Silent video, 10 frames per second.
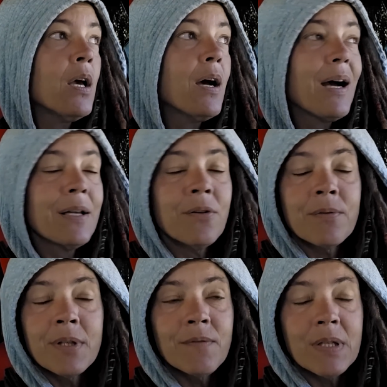I
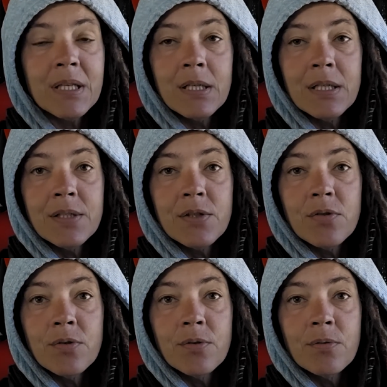don't even need
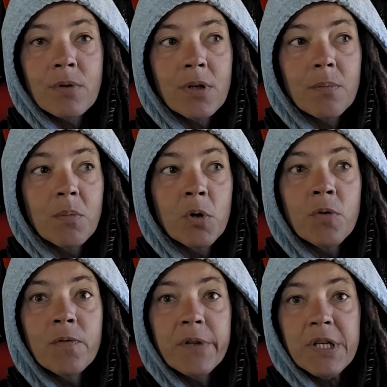to
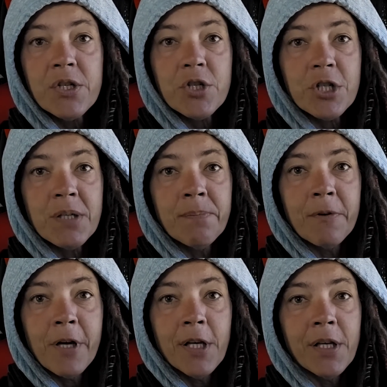move this Jeep
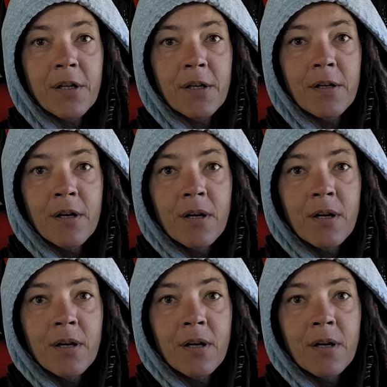right here.